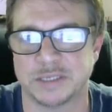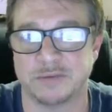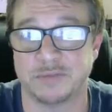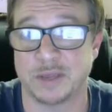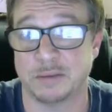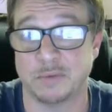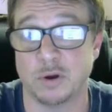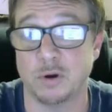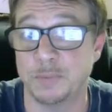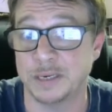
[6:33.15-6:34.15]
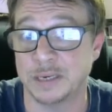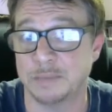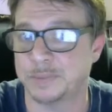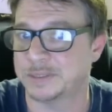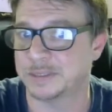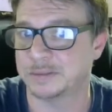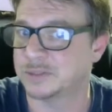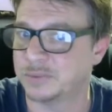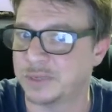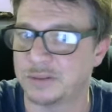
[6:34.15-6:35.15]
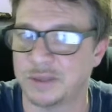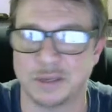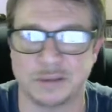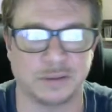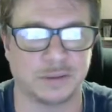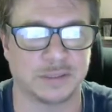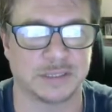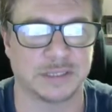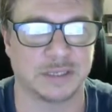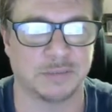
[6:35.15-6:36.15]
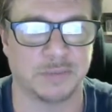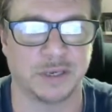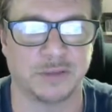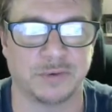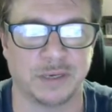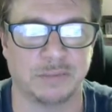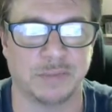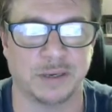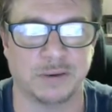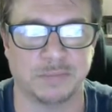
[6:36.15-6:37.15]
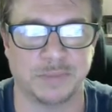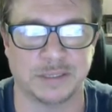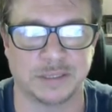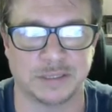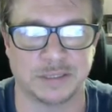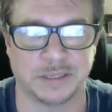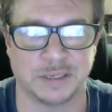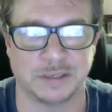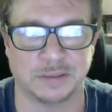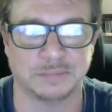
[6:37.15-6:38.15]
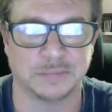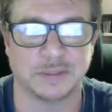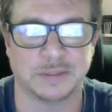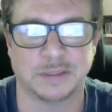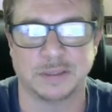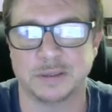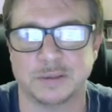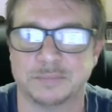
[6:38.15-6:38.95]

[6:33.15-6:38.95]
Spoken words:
And if they opened it but didn't do anything, you can send them another email basically saying, you know,